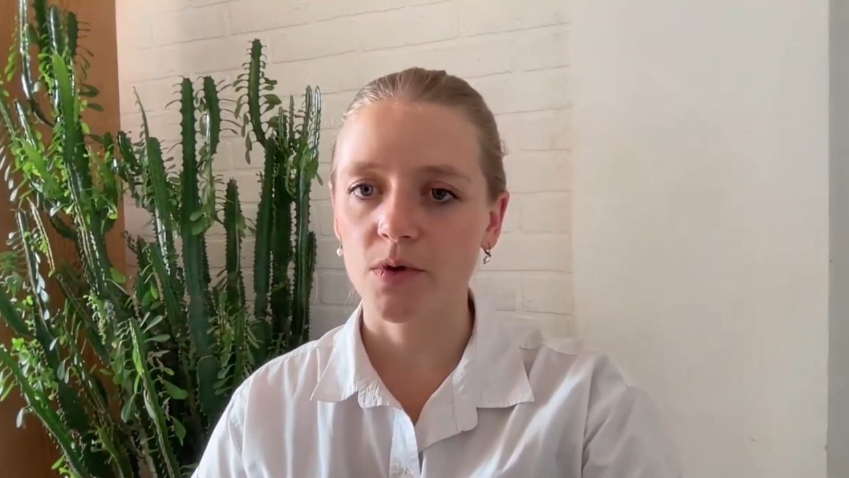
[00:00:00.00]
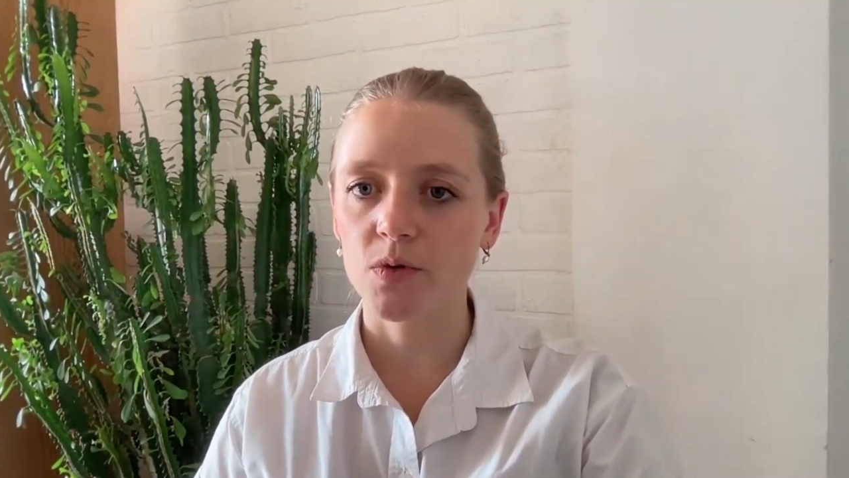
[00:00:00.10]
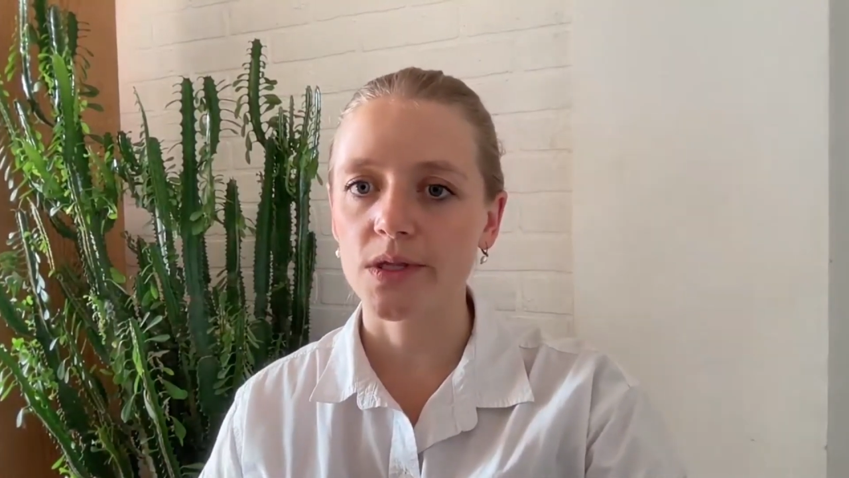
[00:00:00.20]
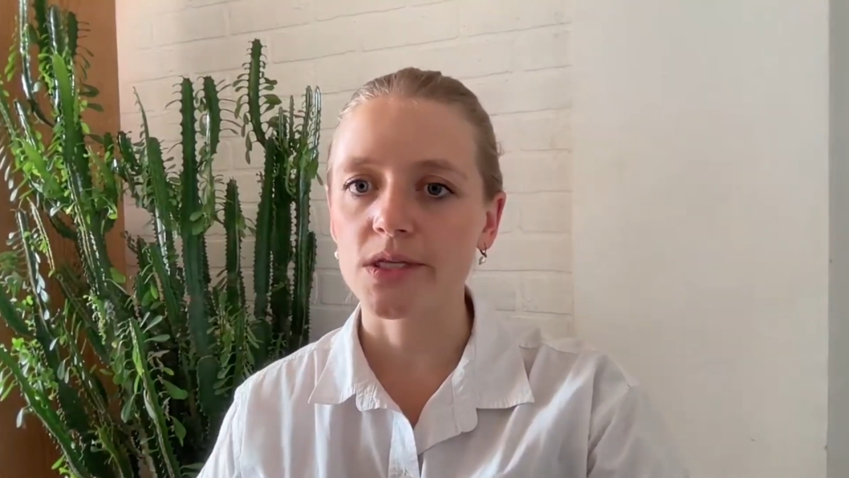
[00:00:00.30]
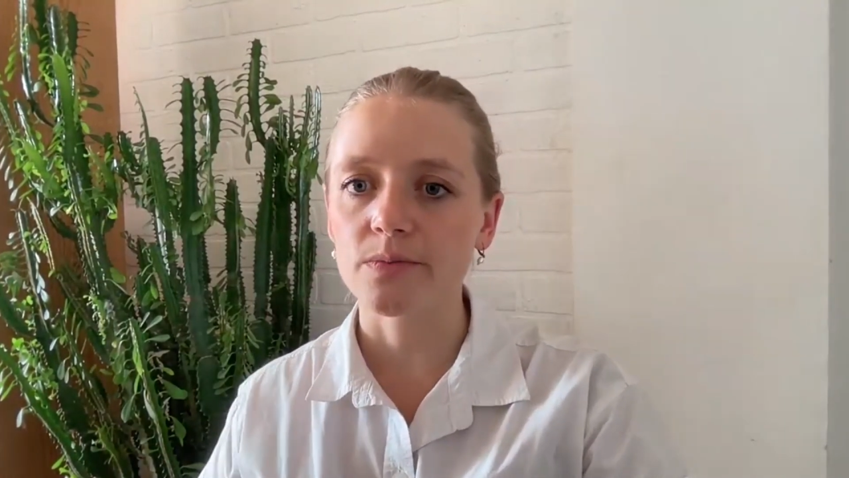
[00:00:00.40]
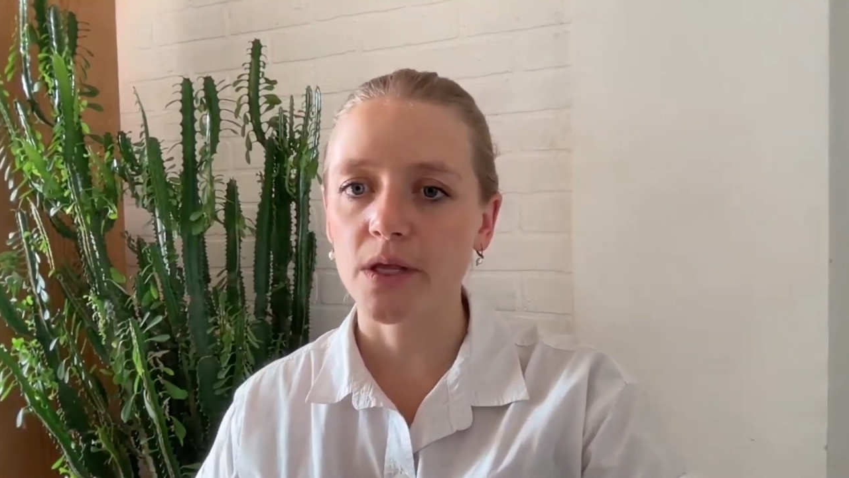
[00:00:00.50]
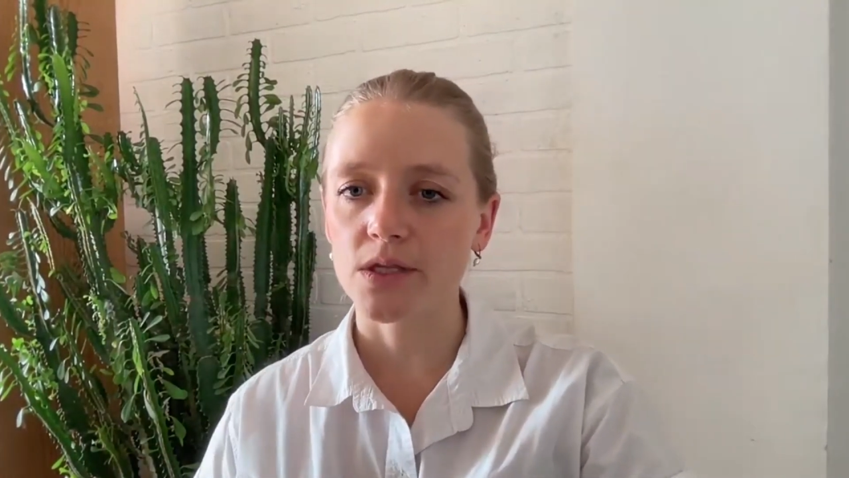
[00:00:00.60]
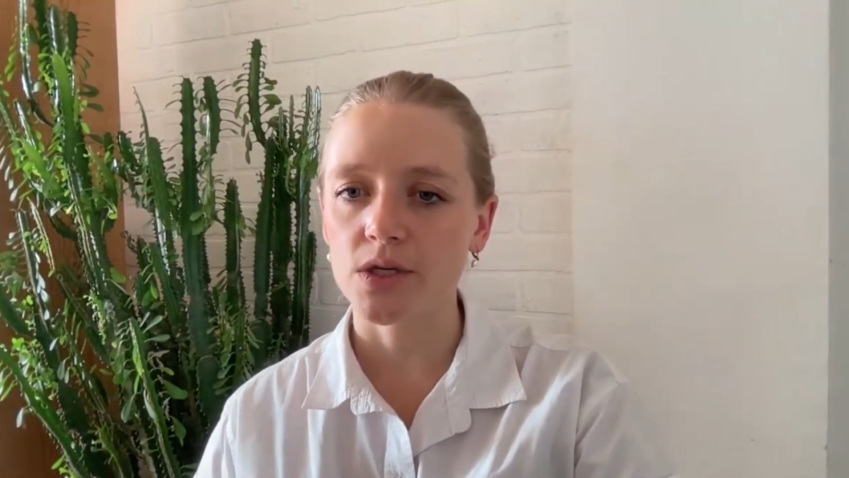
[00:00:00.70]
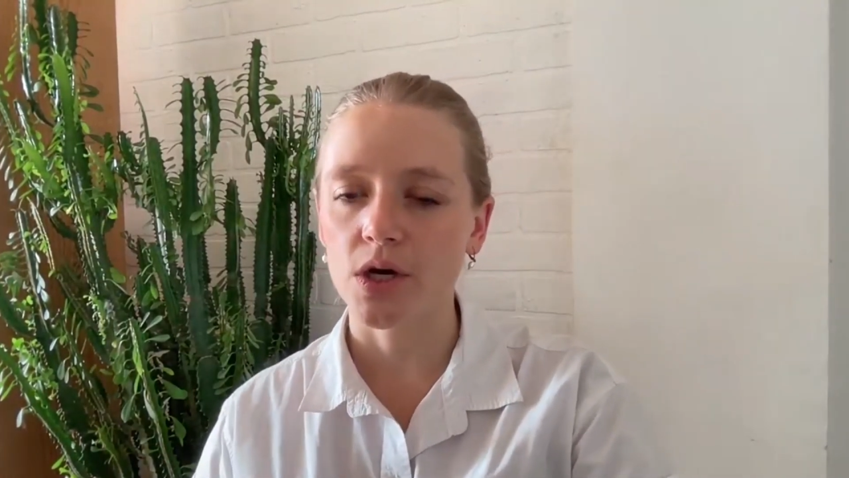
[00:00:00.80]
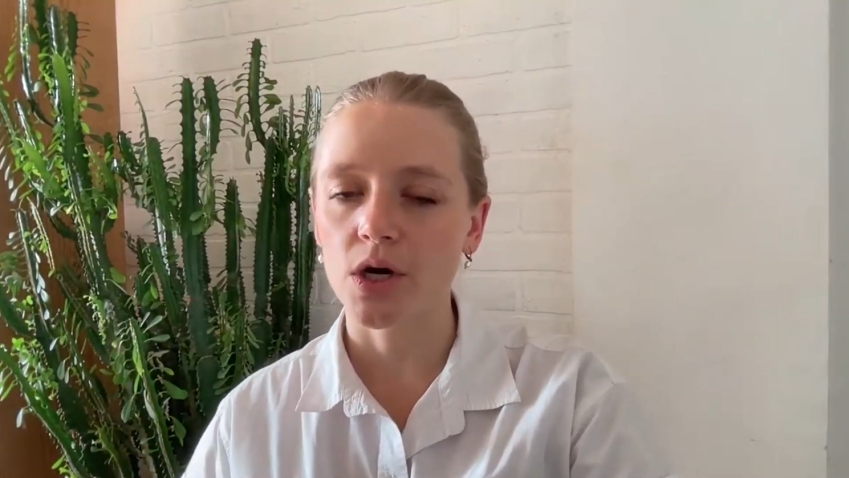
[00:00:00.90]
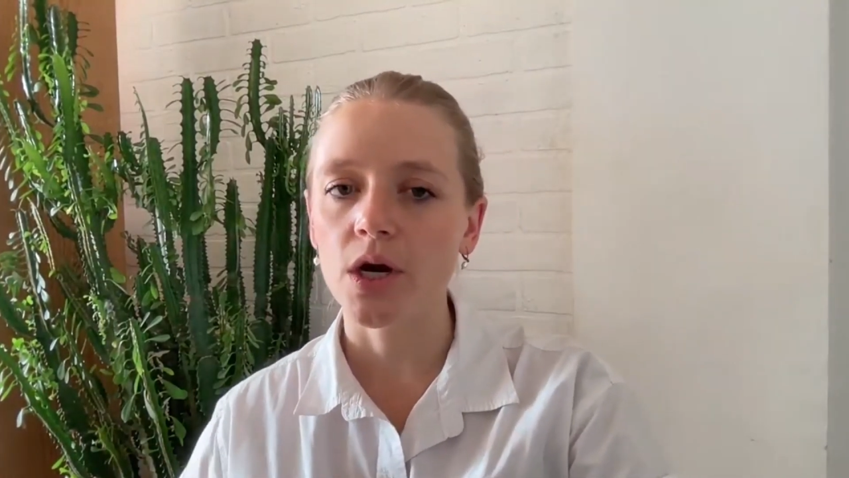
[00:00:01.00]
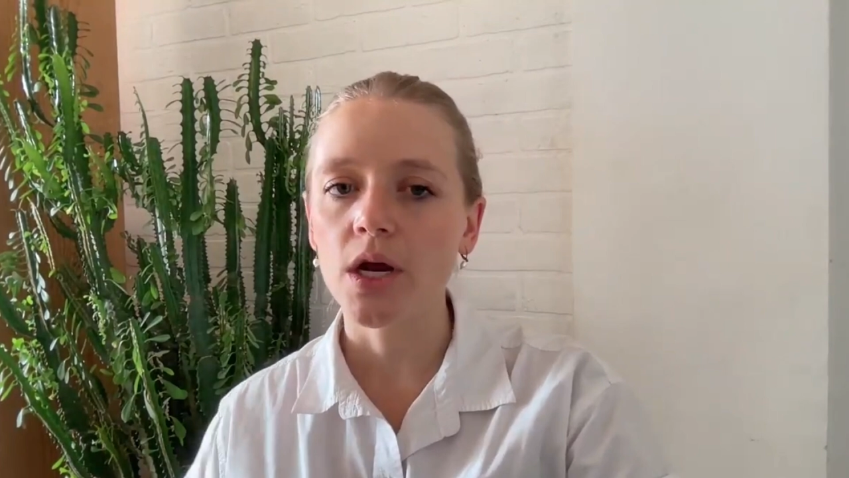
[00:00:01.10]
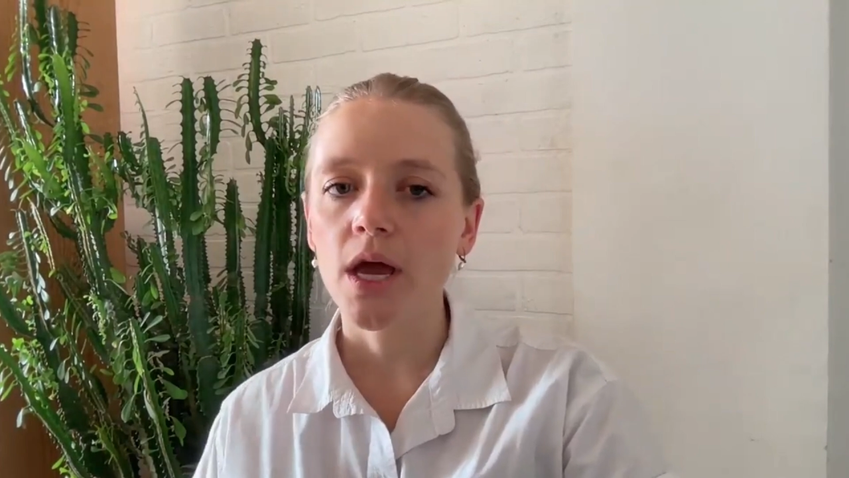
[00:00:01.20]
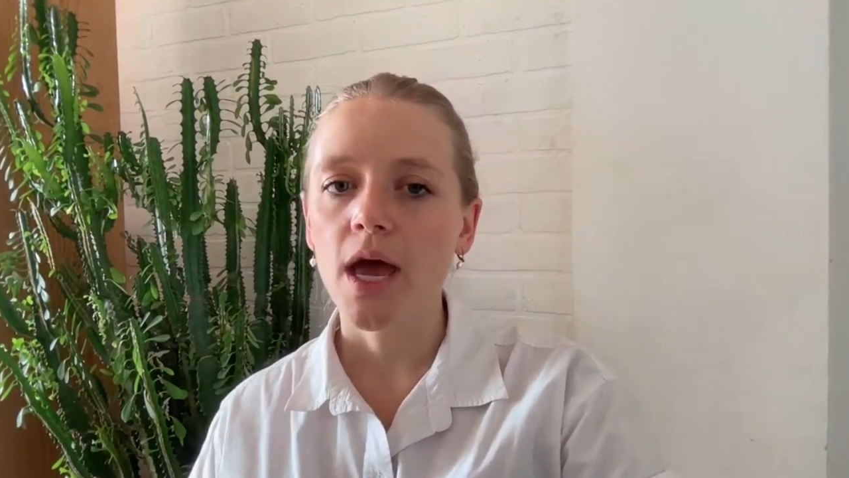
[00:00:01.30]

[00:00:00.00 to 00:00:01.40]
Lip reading: between Spencer